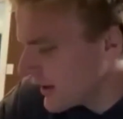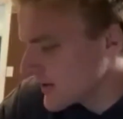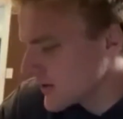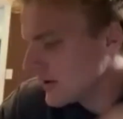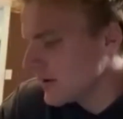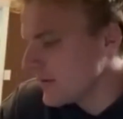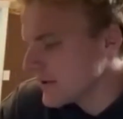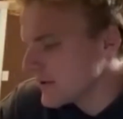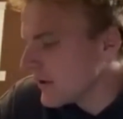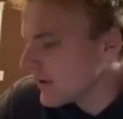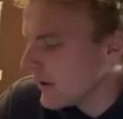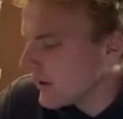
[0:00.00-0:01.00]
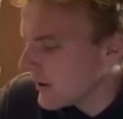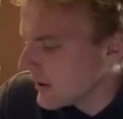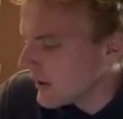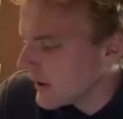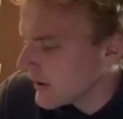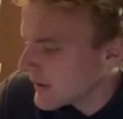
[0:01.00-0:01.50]
you mentioned earlier
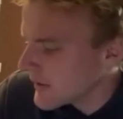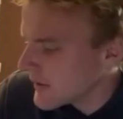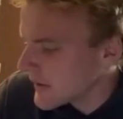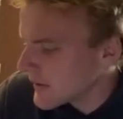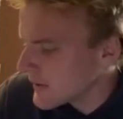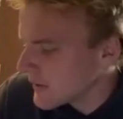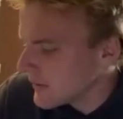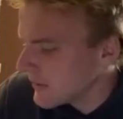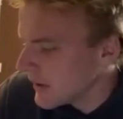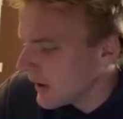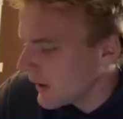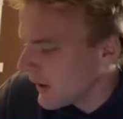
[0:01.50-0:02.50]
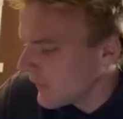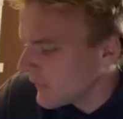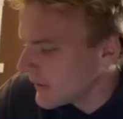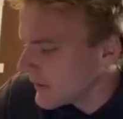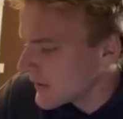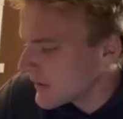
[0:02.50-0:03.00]
like the system, and I
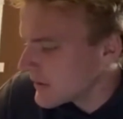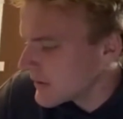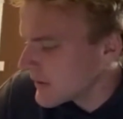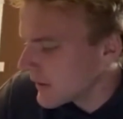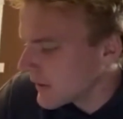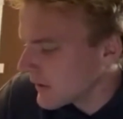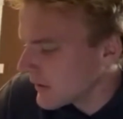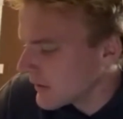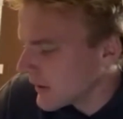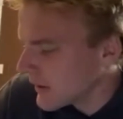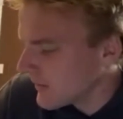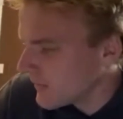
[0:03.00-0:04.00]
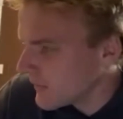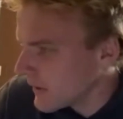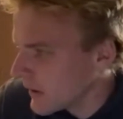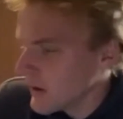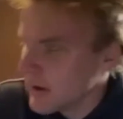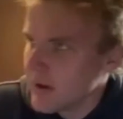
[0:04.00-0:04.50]
find this interesting, like,
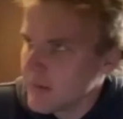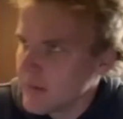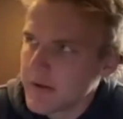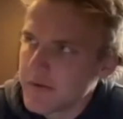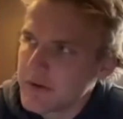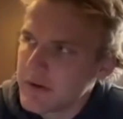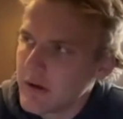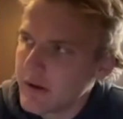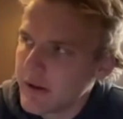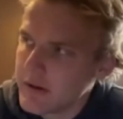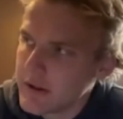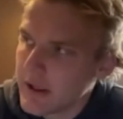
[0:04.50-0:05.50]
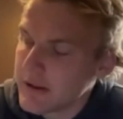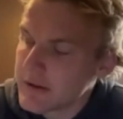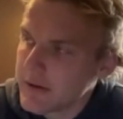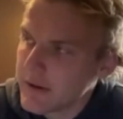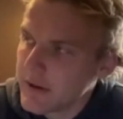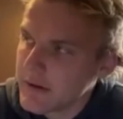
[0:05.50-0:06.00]
because you go to your
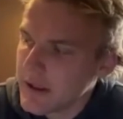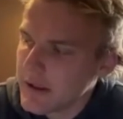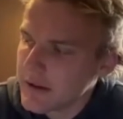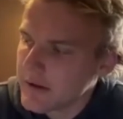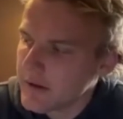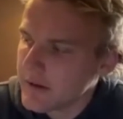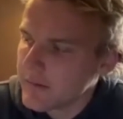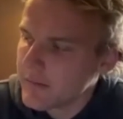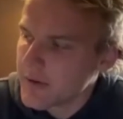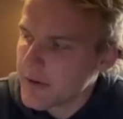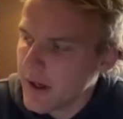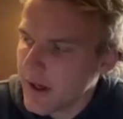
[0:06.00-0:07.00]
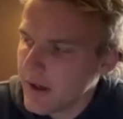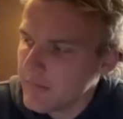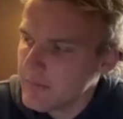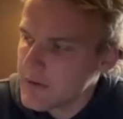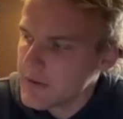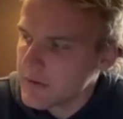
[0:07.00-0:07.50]
doctor and your doctor
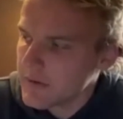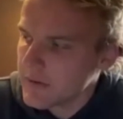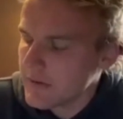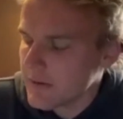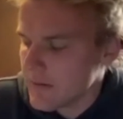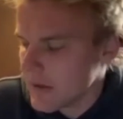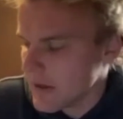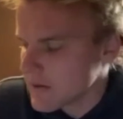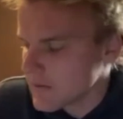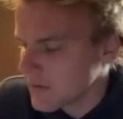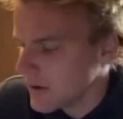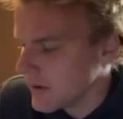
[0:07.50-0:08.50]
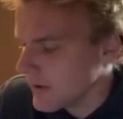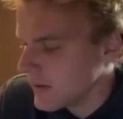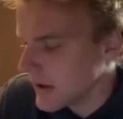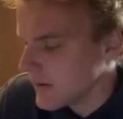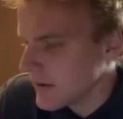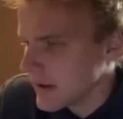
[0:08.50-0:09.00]
prescribes the meds for you,
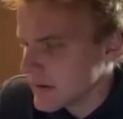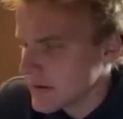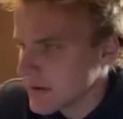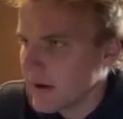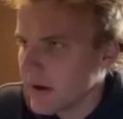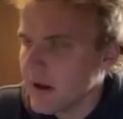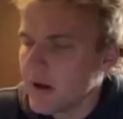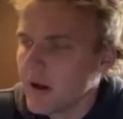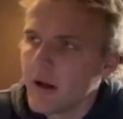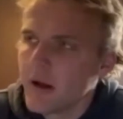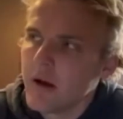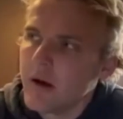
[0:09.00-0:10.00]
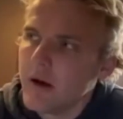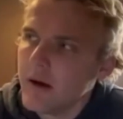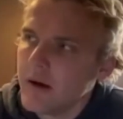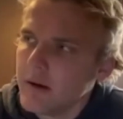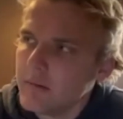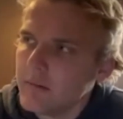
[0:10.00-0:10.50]
and I think that's great.
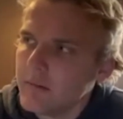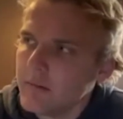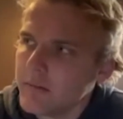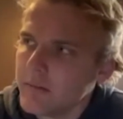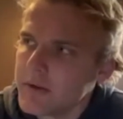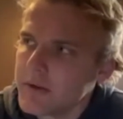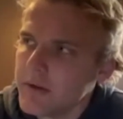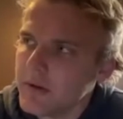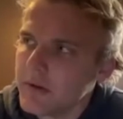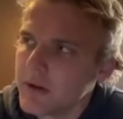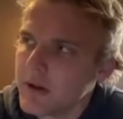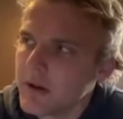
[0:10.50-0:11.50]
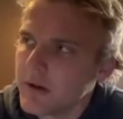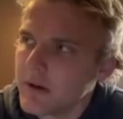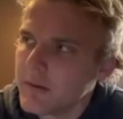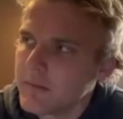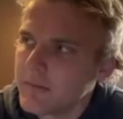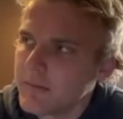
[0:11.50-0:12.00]
But do you think,
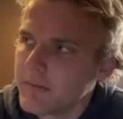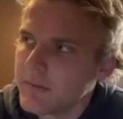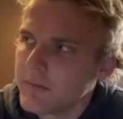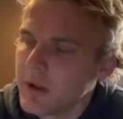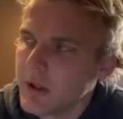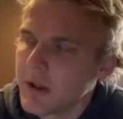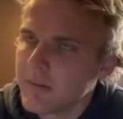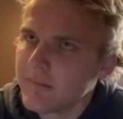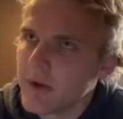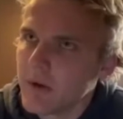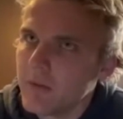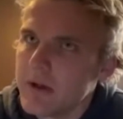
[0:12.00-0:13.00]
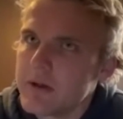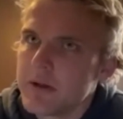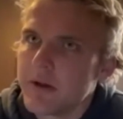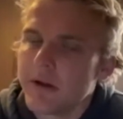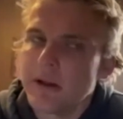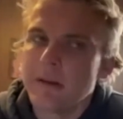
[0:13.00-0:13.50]
like,
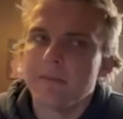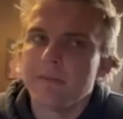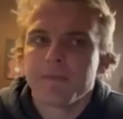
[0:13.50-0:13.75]
originally,